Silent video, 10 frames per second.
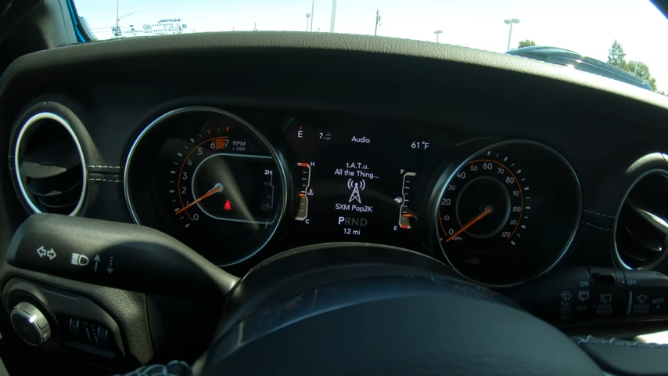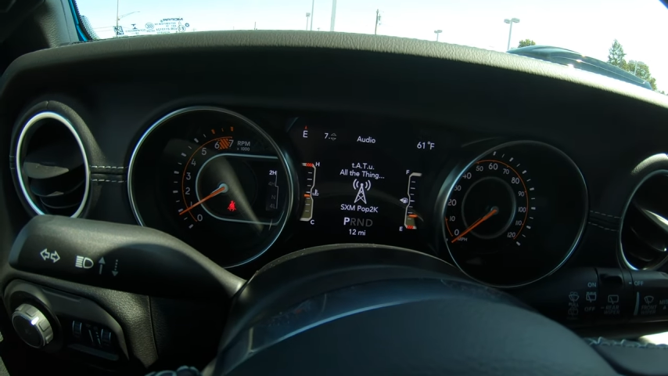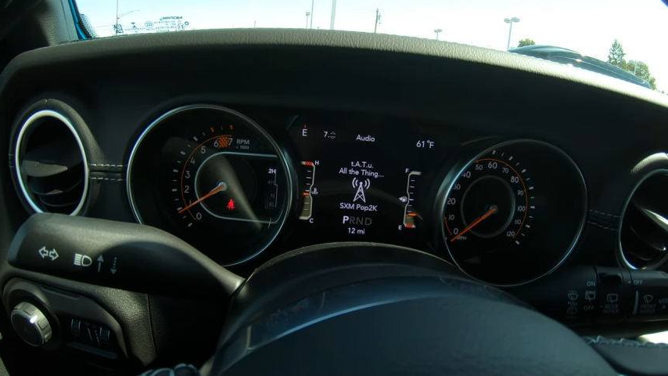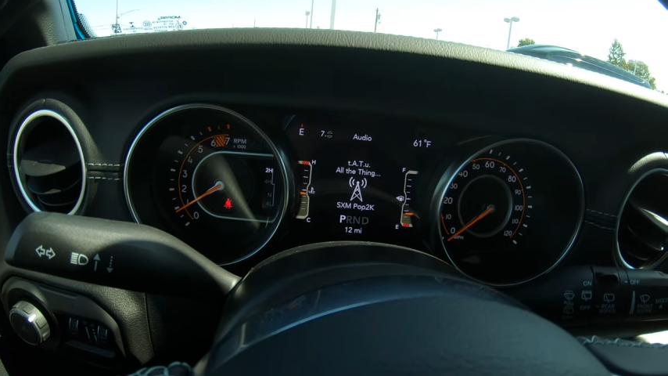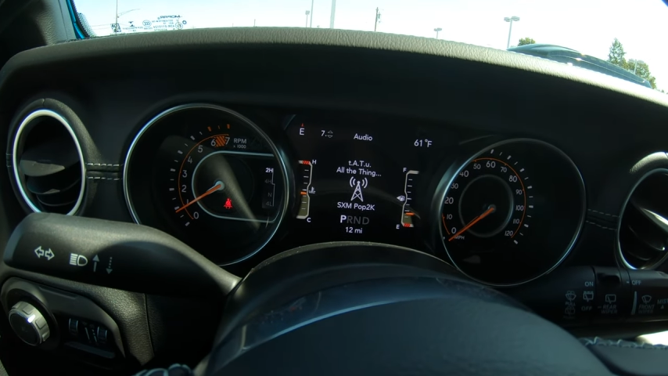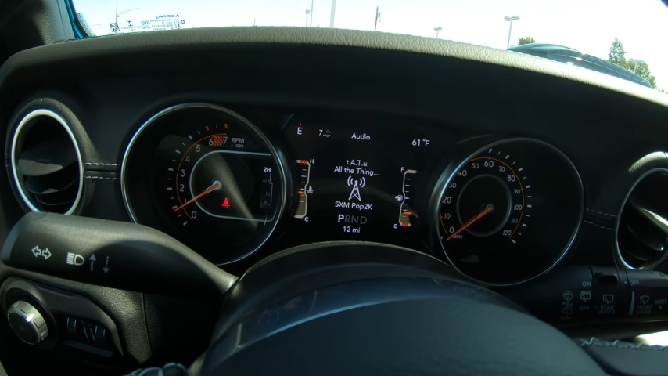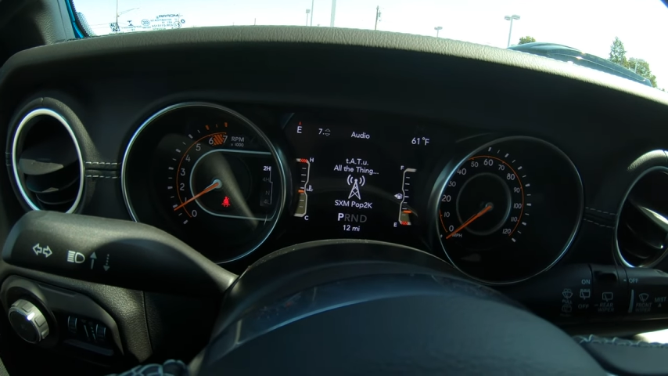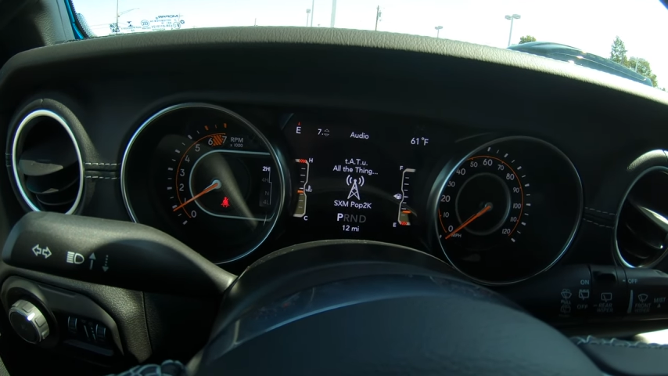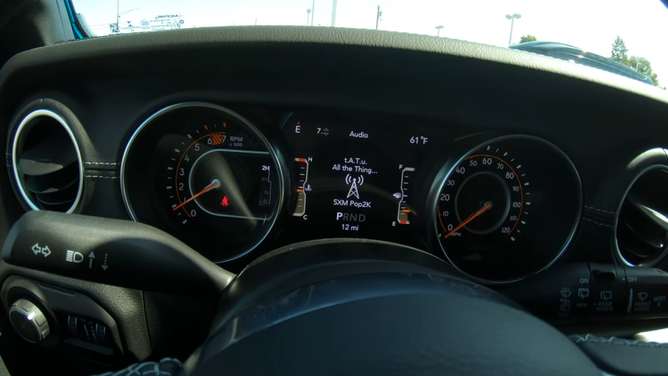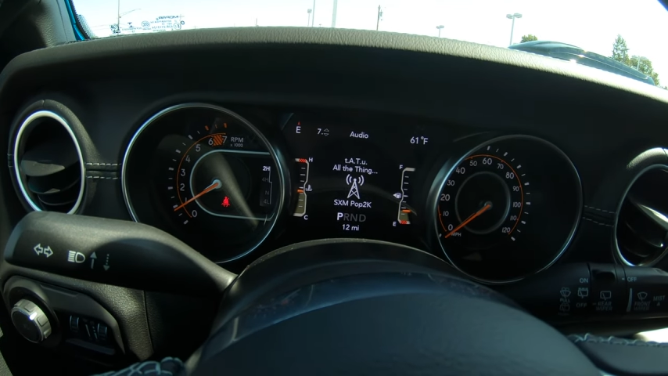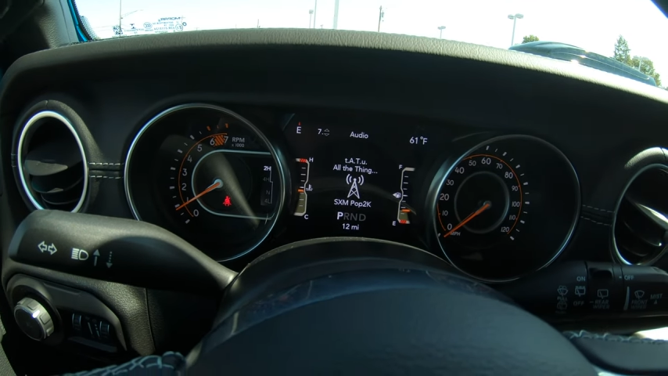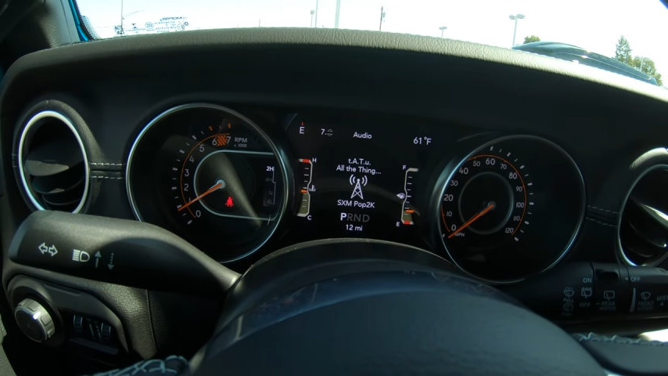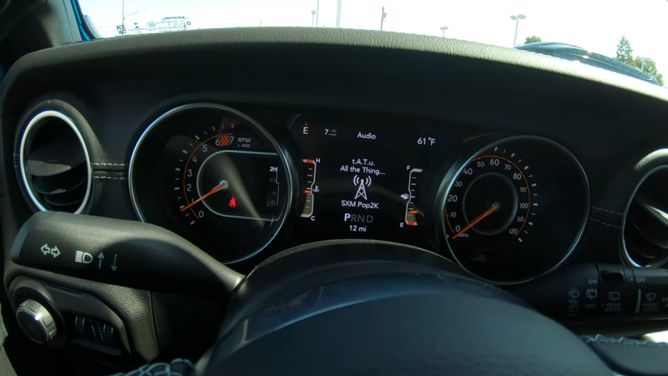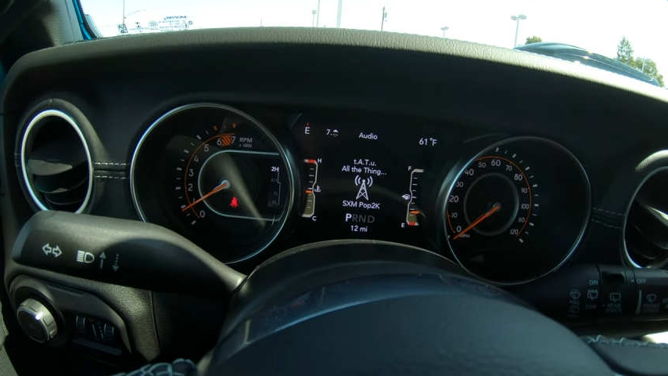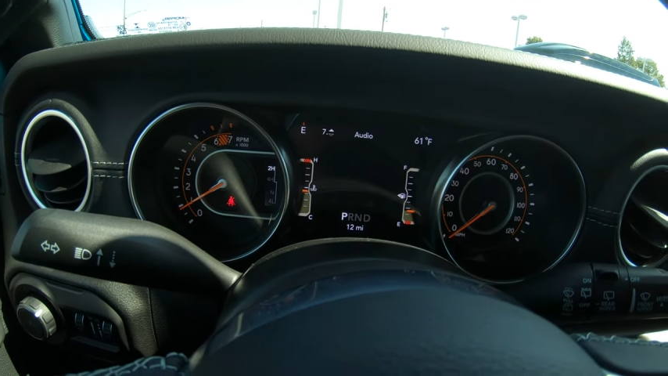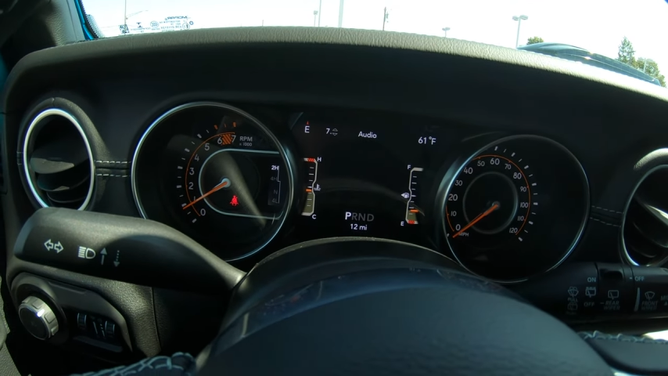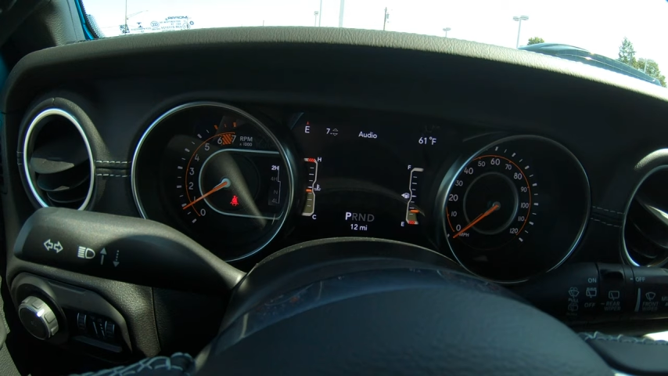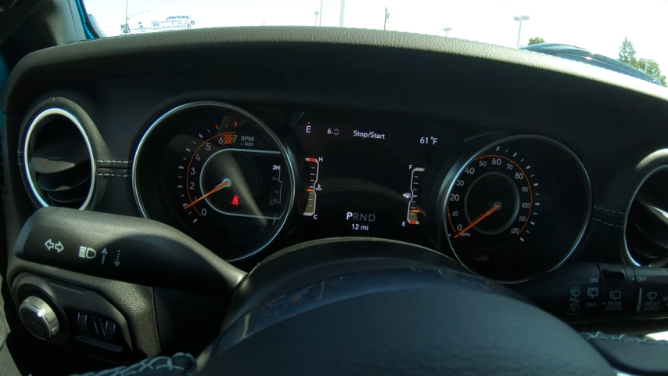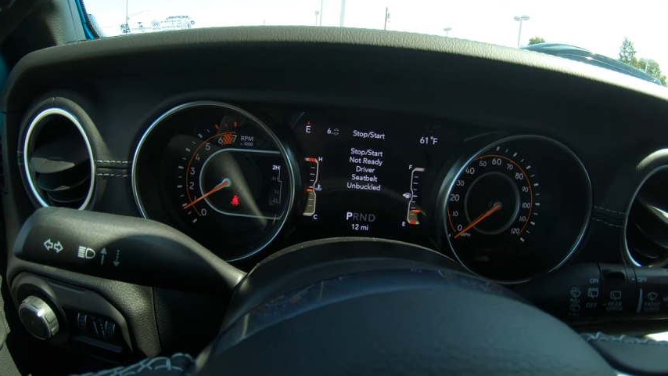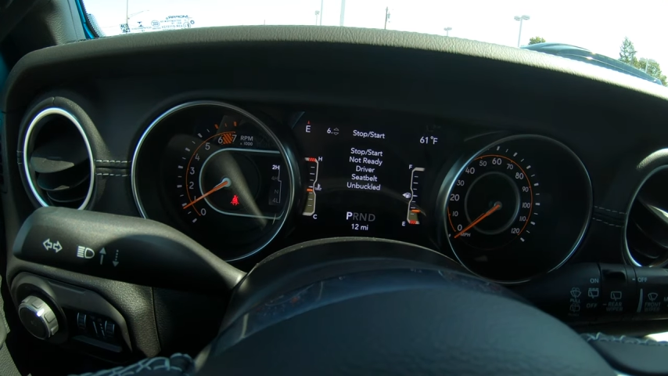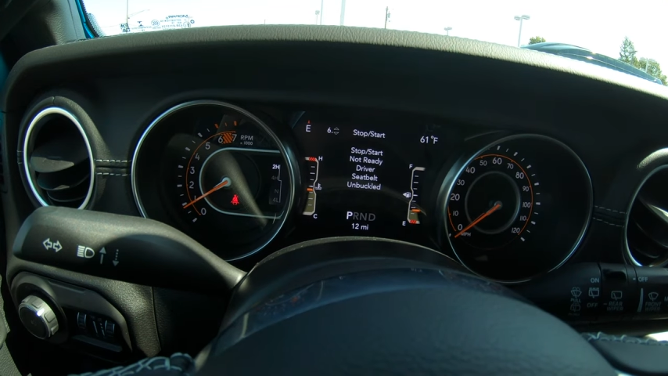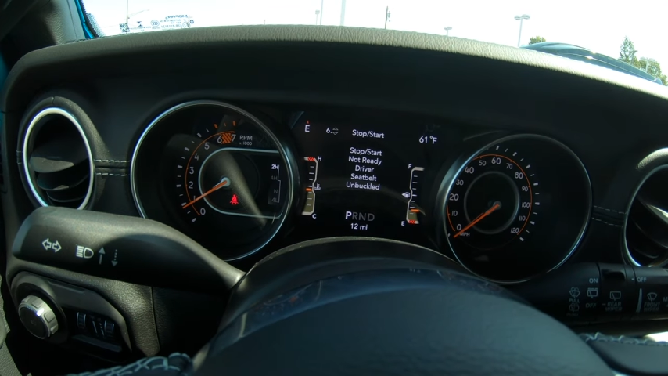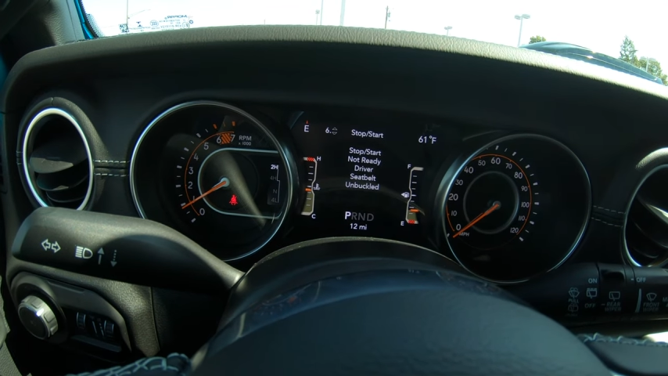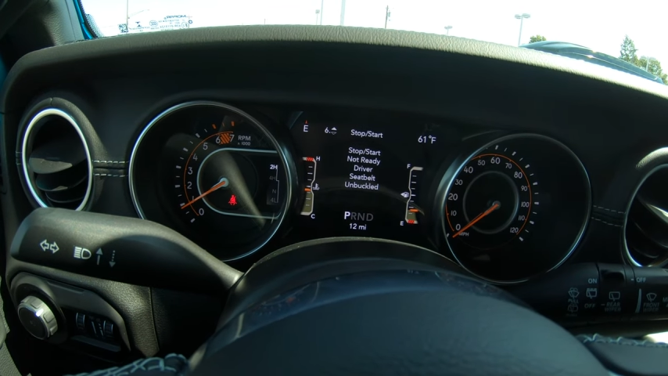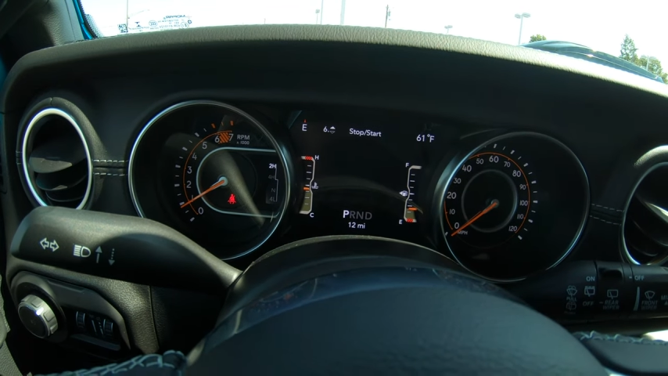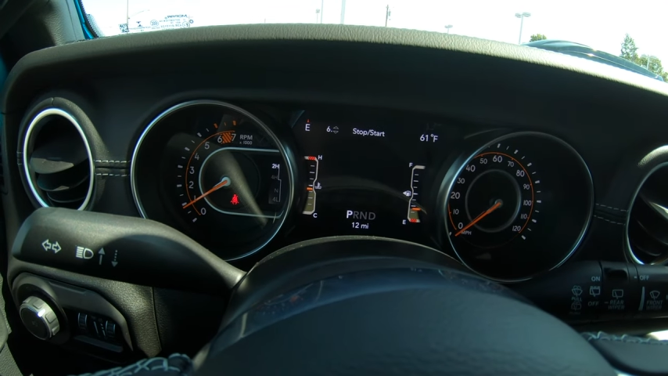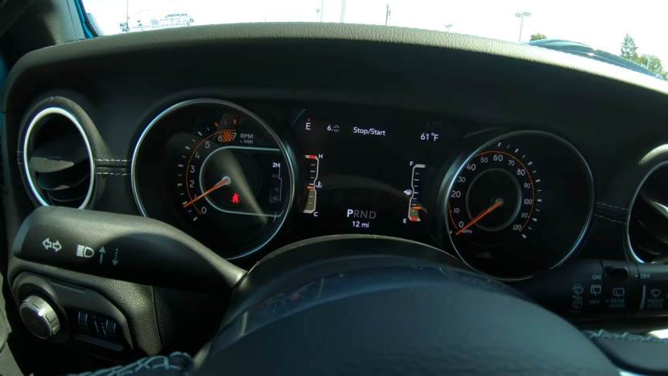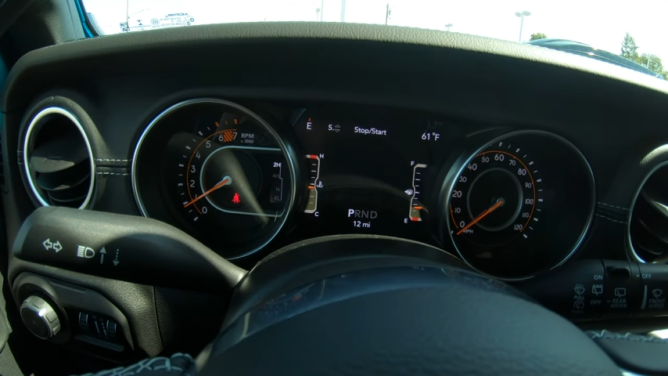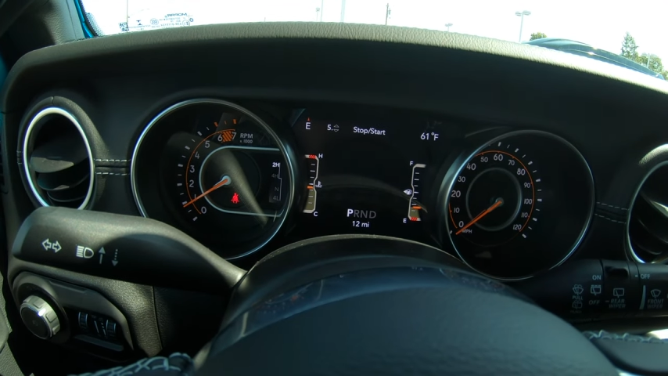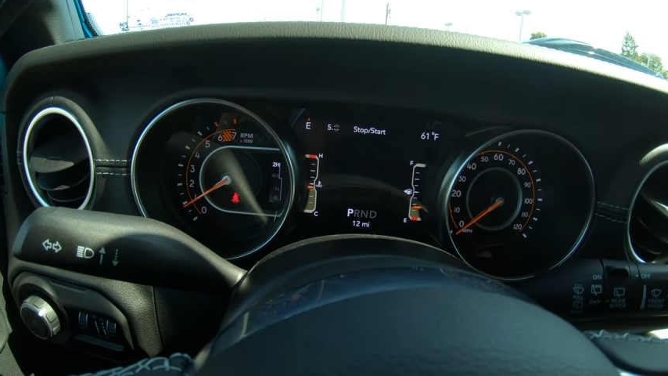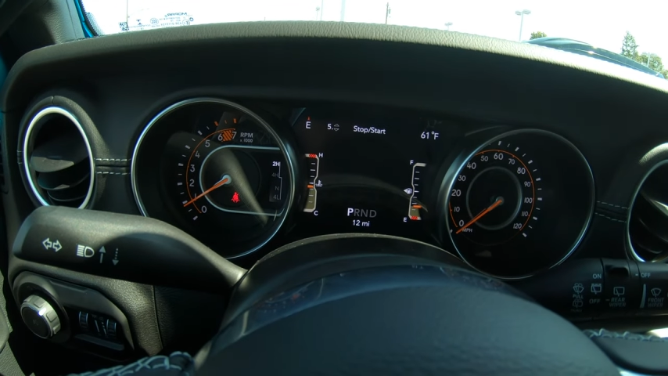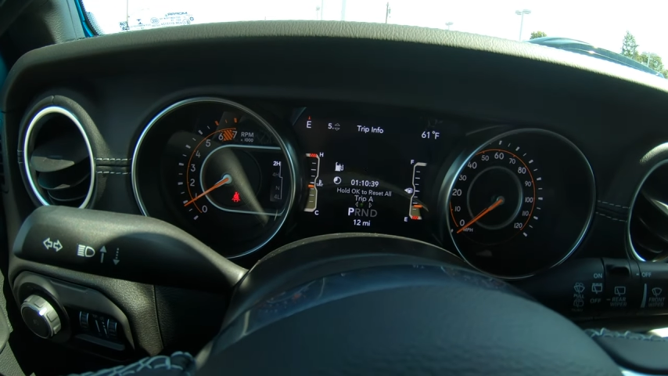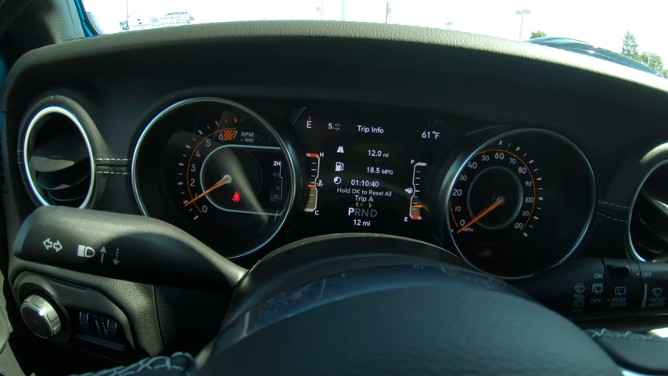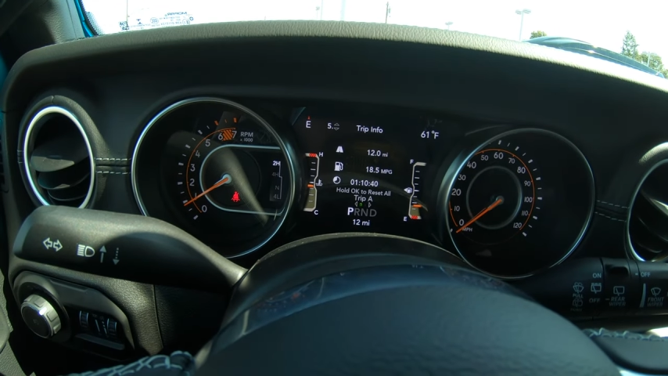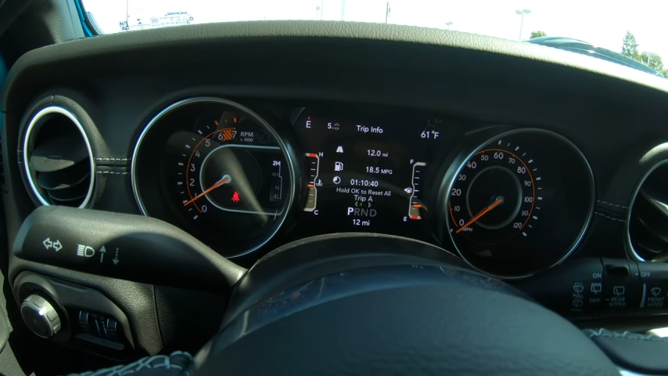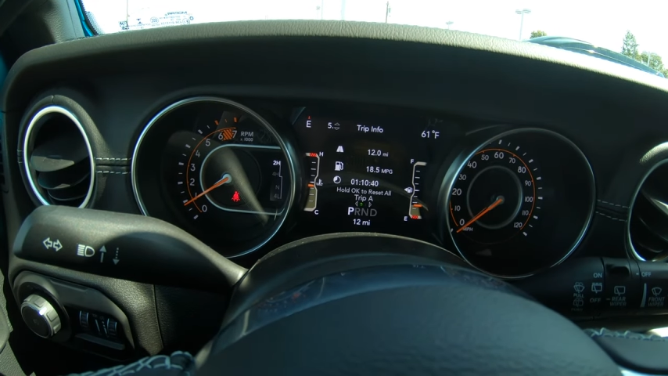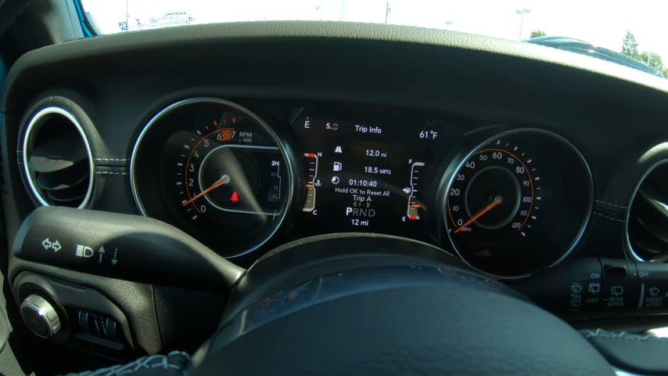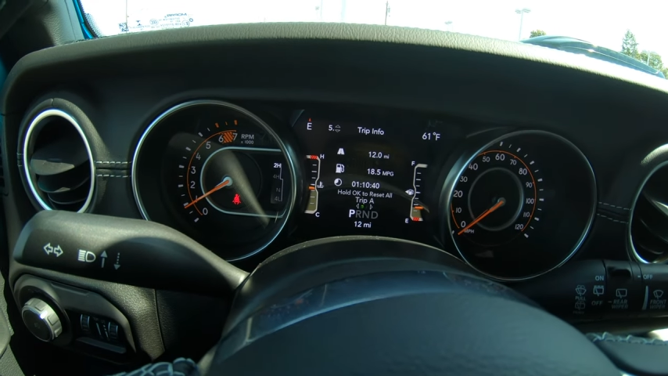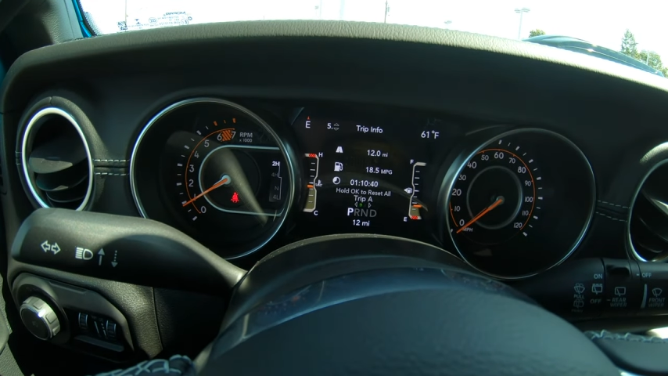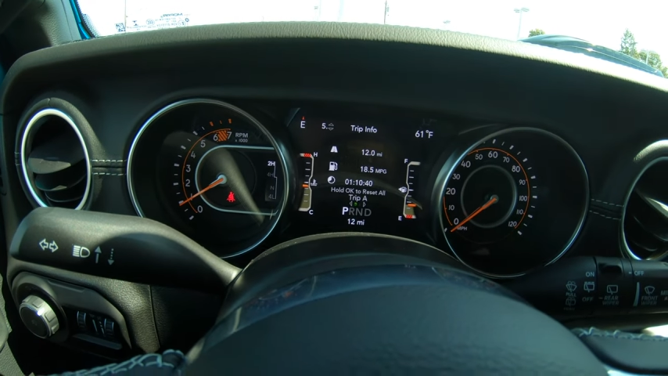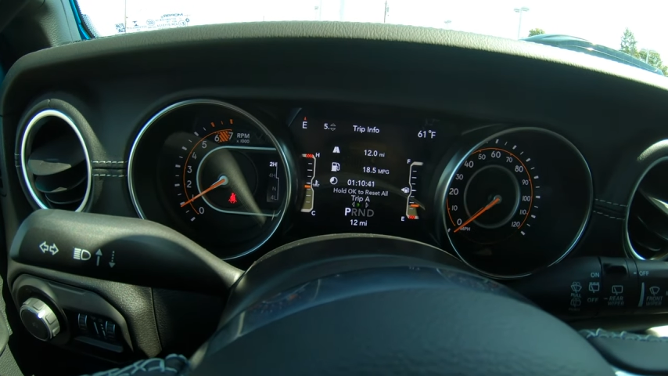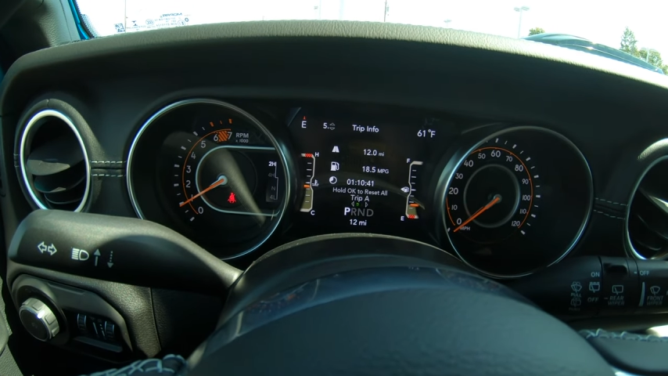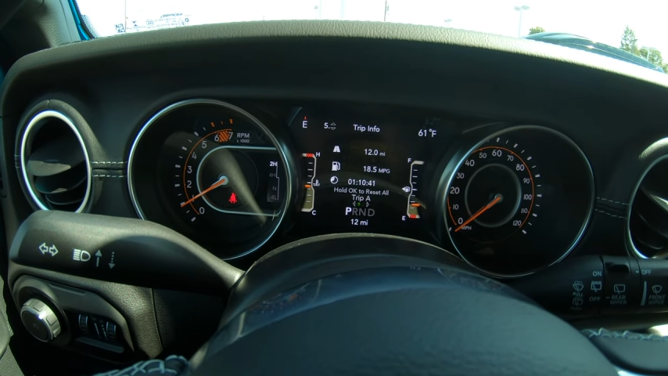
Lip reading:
Nobody's mouth can be seen.